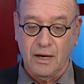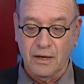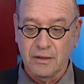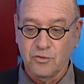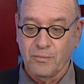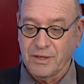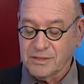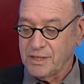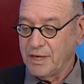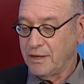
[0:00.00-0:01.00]
you may
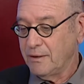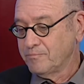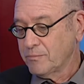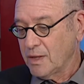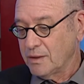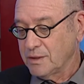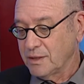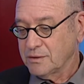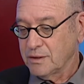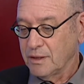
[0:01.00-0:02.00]
say
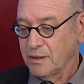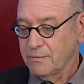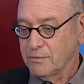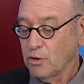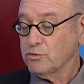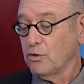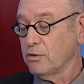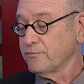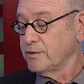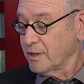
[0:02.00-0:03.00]
that not all
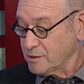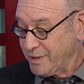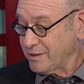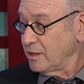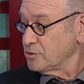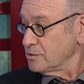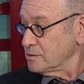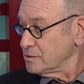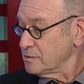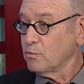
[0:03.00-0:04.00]
of the expectations
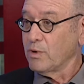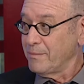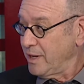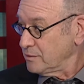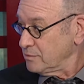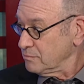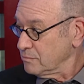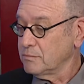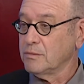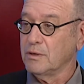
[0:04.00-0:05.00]
were met
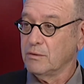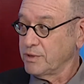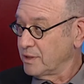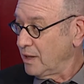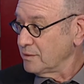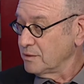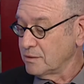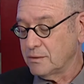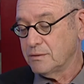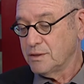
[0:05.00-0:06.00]

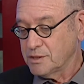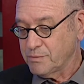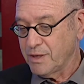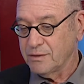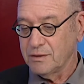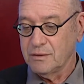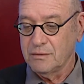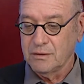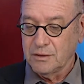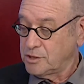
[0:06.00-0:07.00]
regarding the
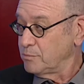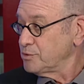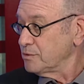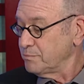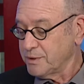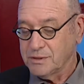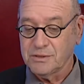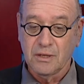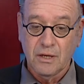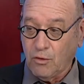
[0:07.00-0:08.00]
Israeli-Egyptian peace.
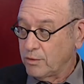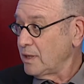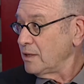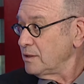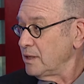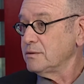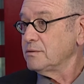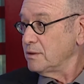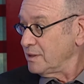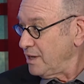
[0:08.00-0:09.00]
On the other hand,
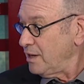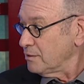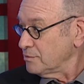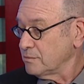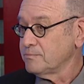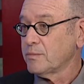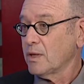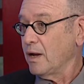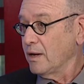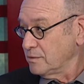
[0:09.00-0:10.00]
it held.
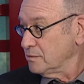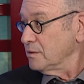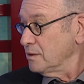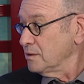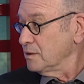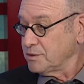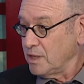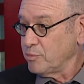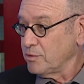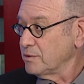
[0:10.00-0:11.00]
And in the
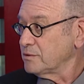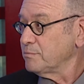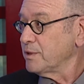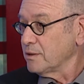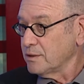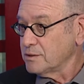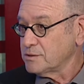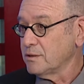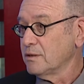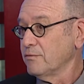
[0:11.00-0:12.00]
turbulent Middle
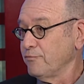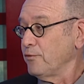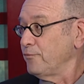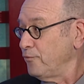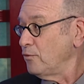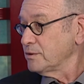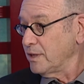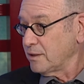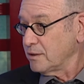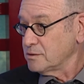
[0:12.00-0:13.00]
East, for 4
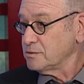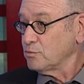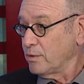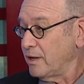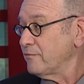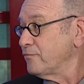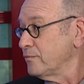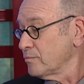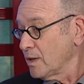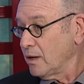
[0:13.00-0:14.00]
decades, to have
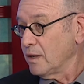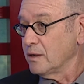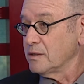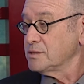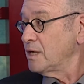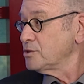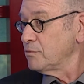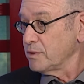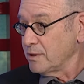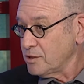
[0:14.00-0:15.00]
such a
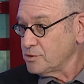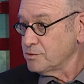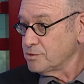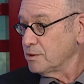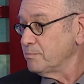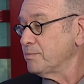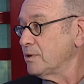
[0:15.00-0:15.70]
relationship